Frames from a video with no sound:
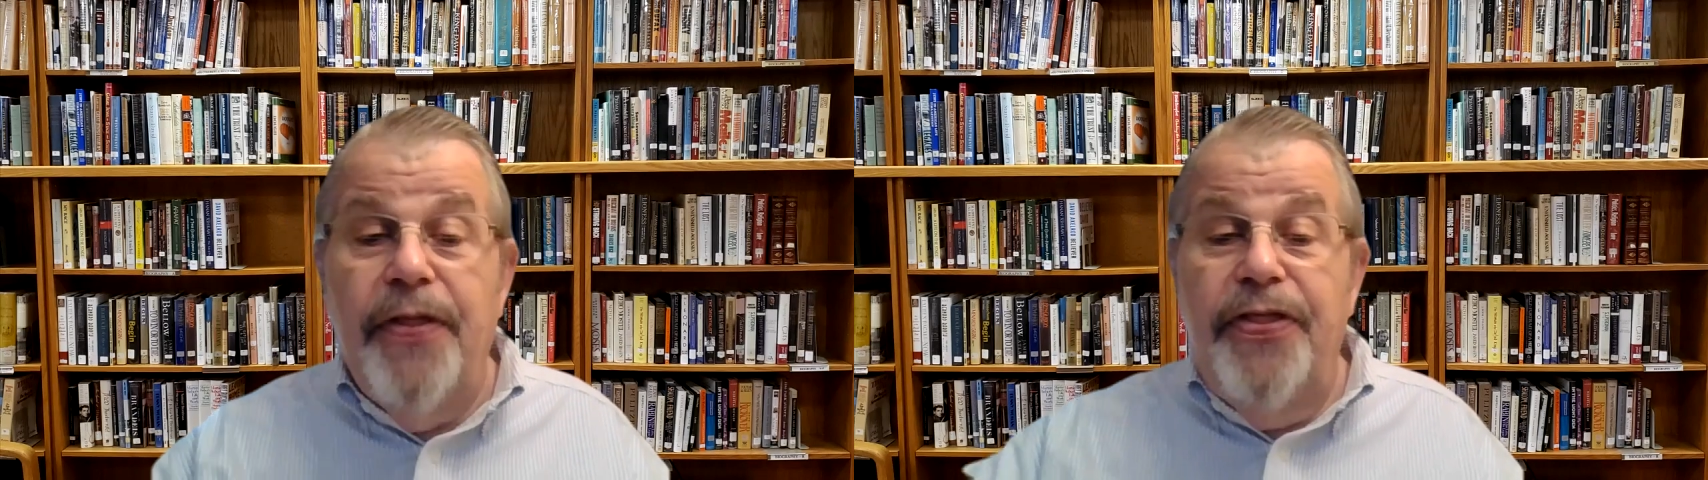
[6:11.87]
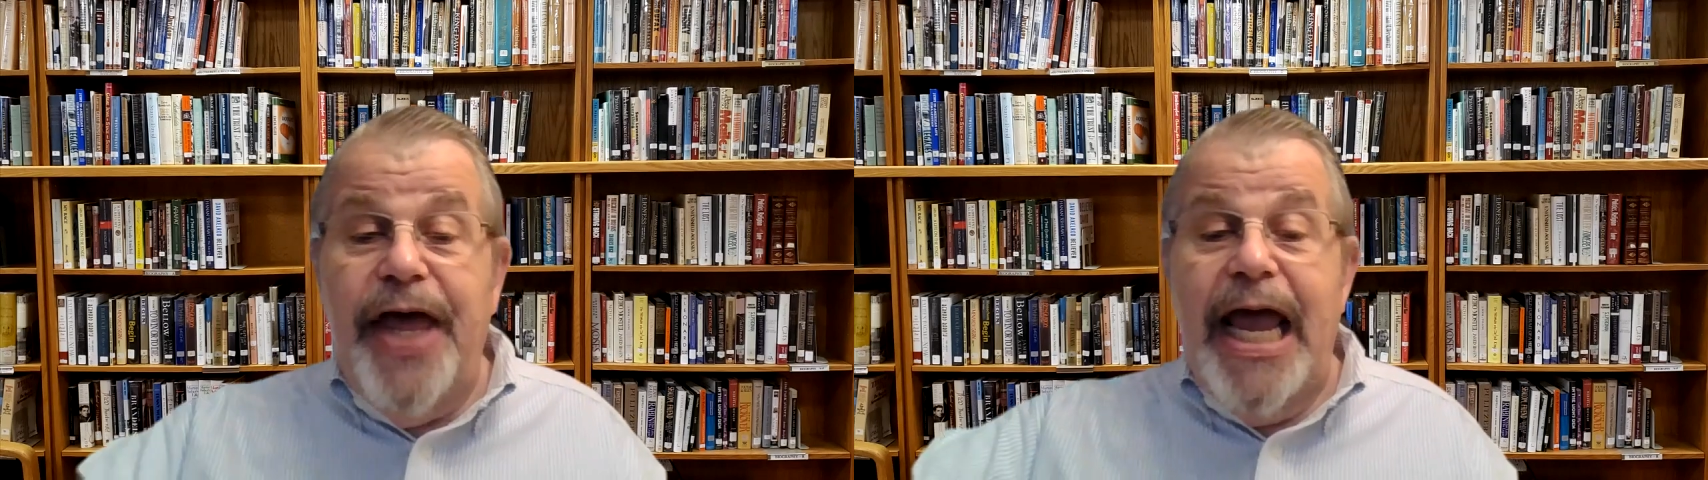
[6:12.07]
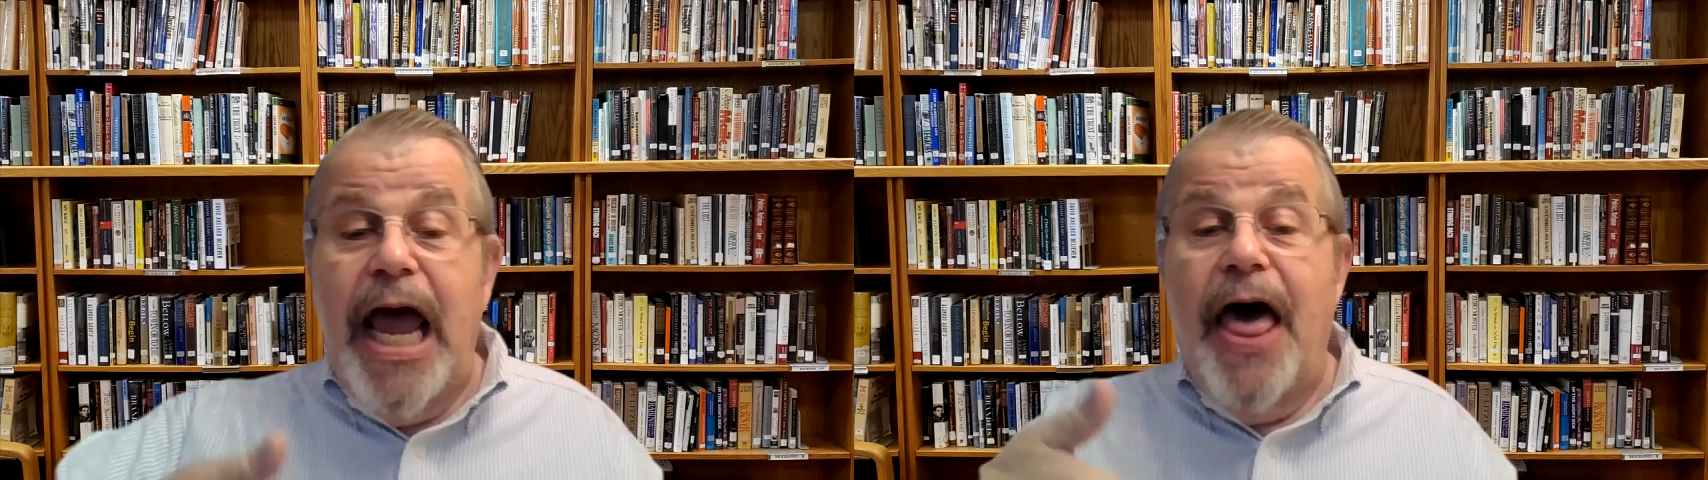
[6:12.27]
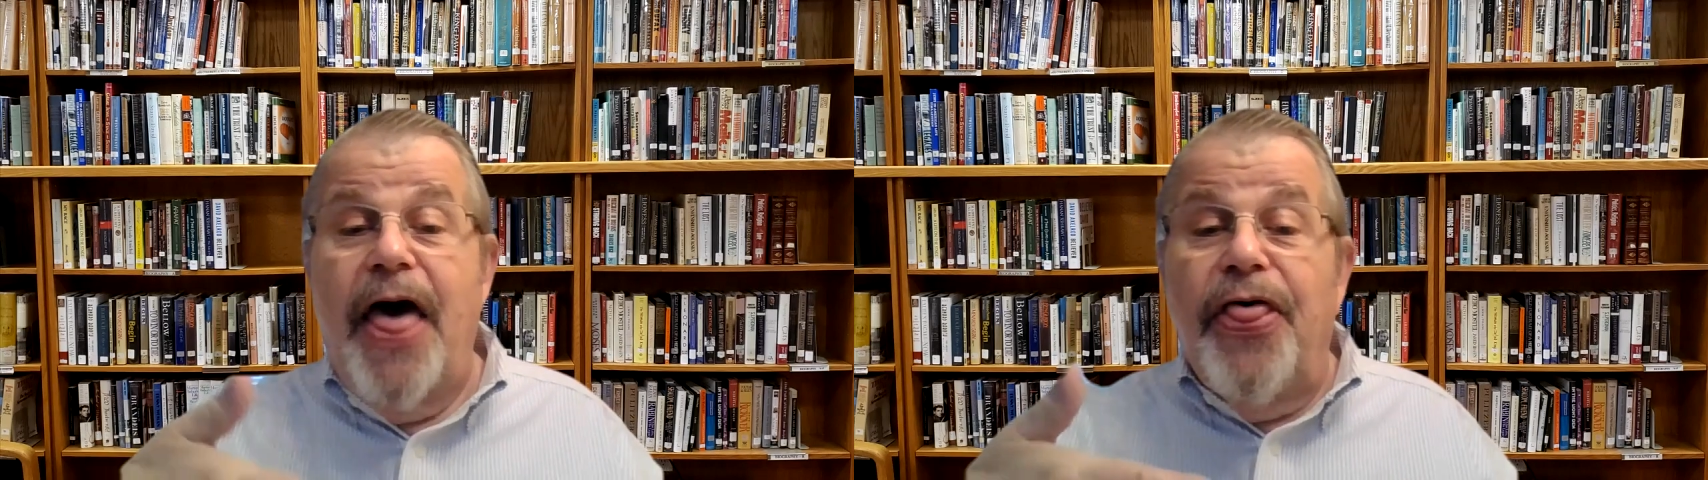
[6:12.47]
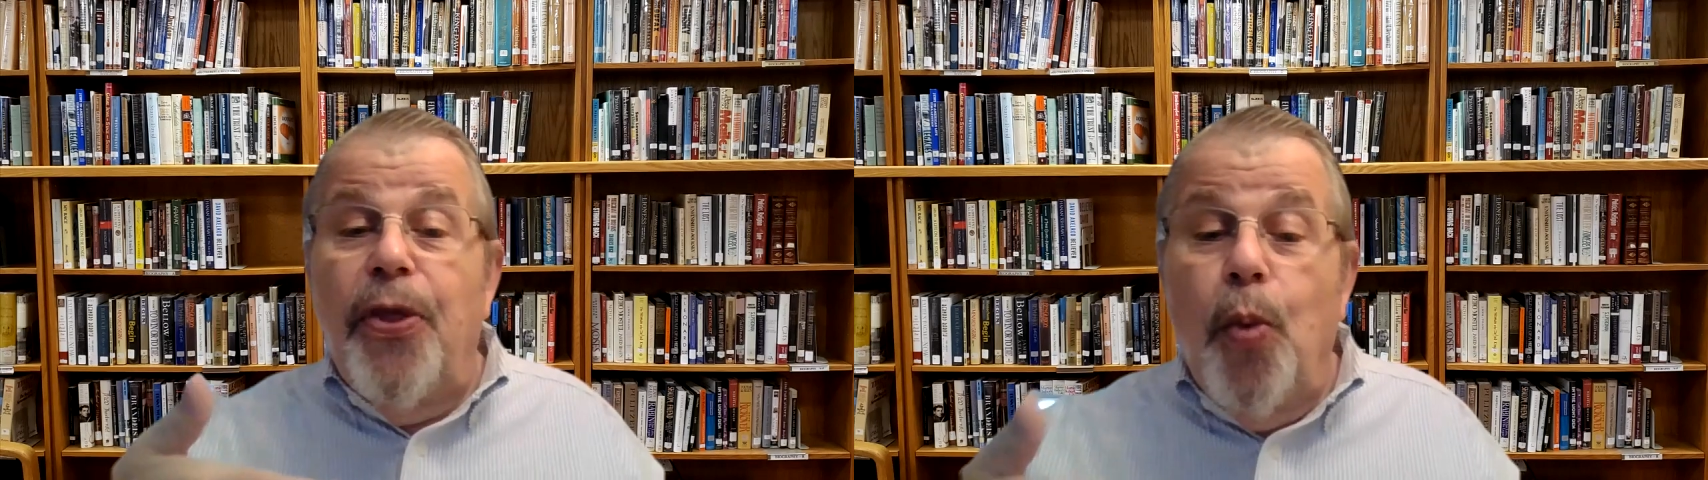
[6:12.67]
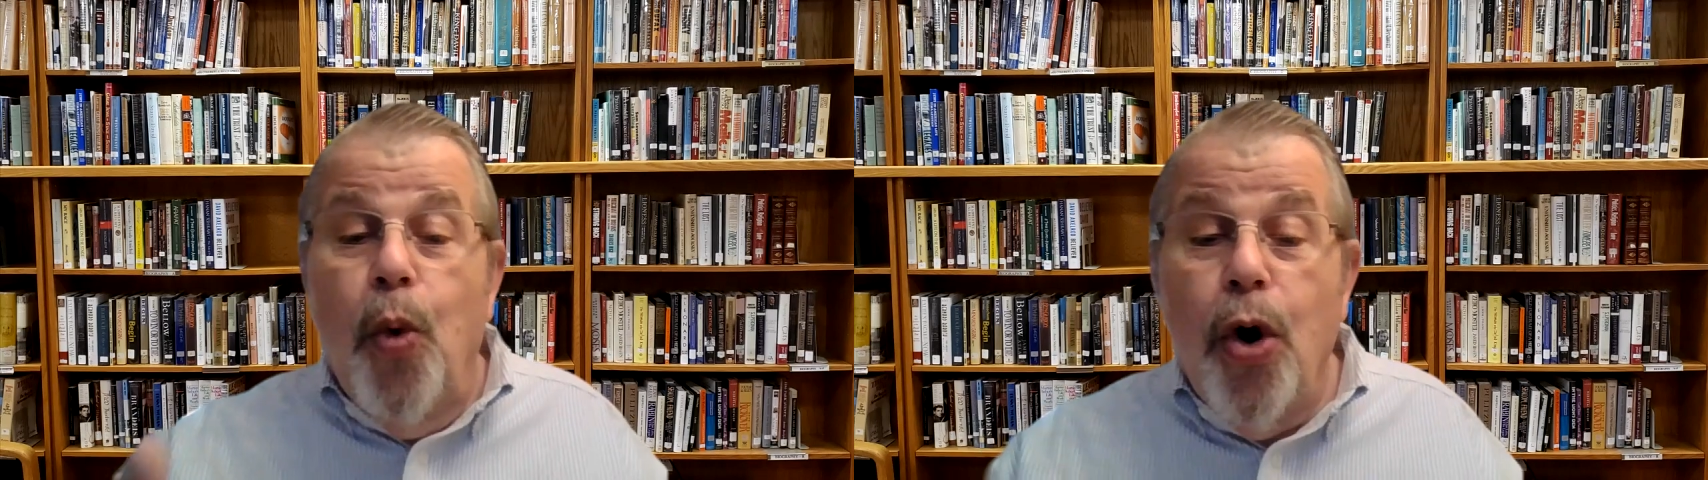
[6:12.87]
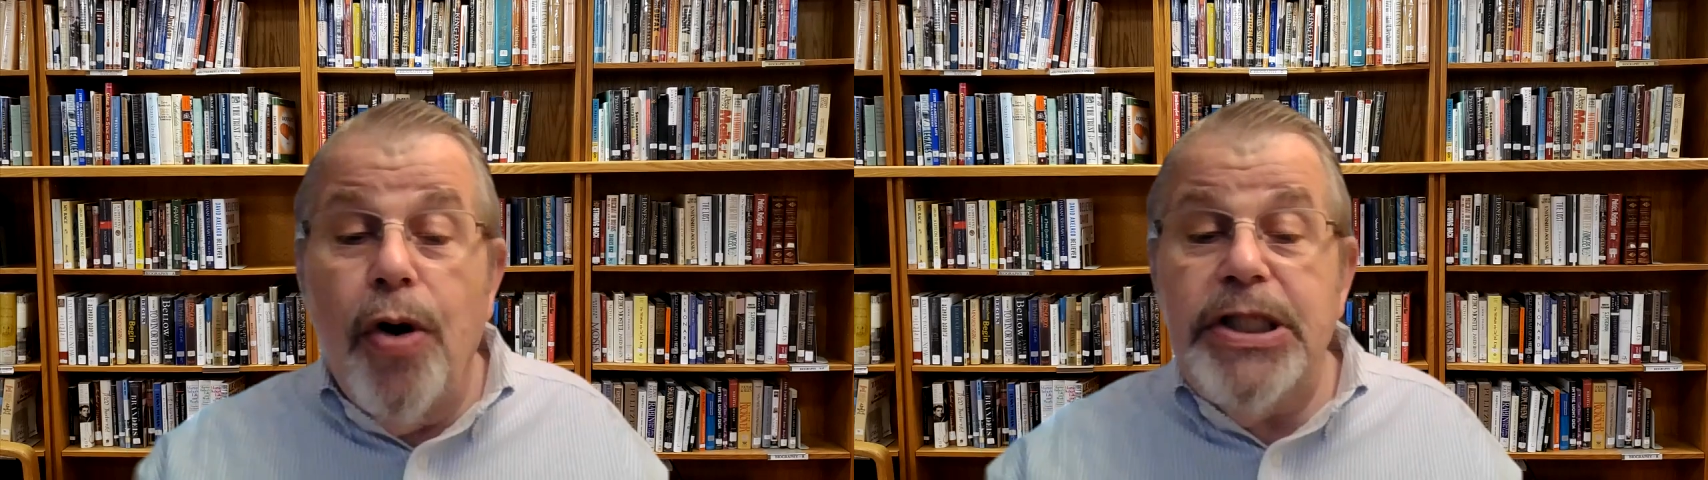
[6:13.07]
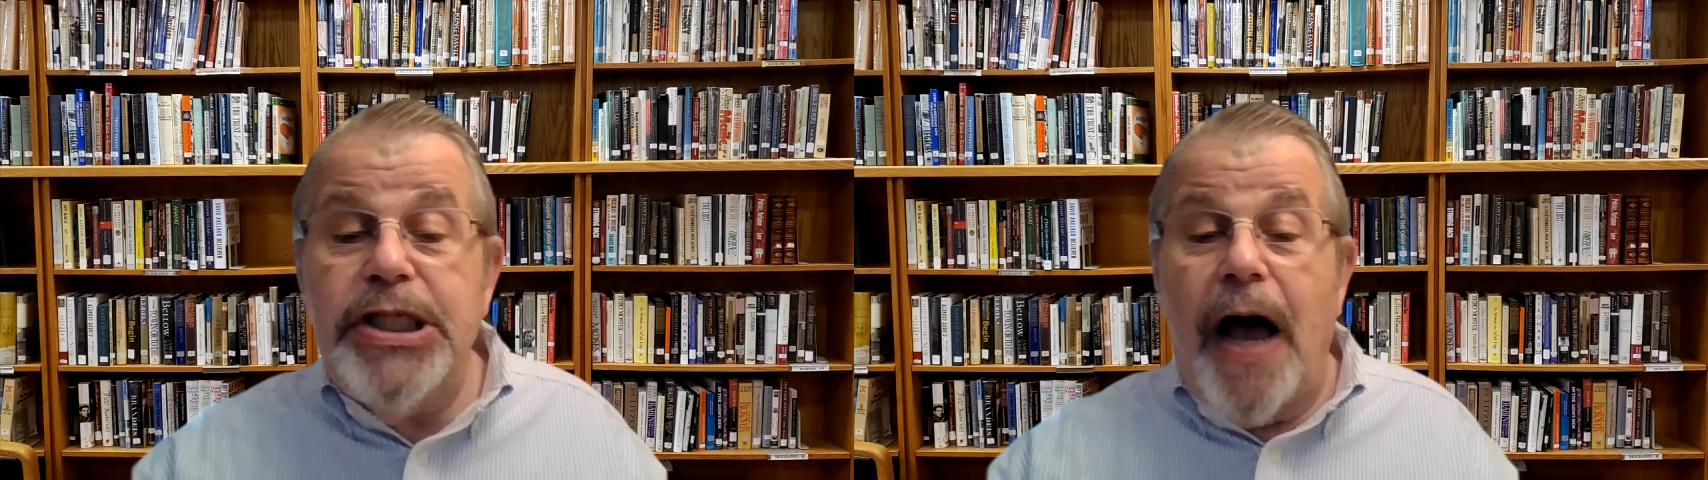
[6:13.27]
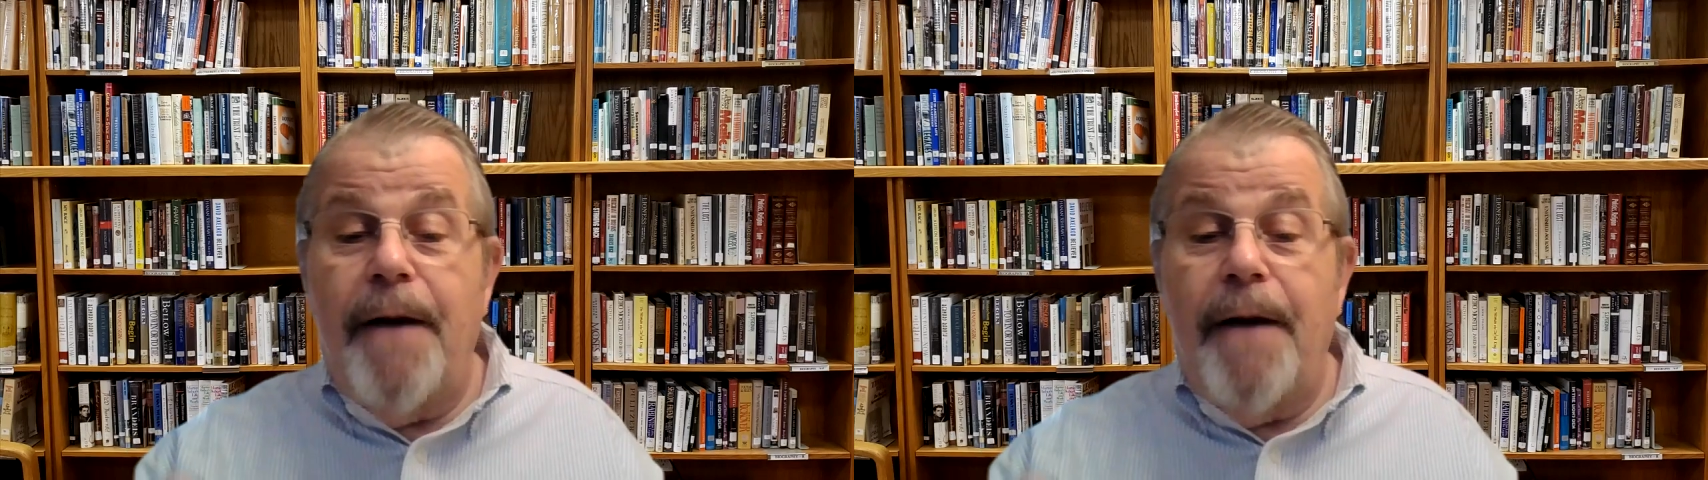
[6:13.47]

the words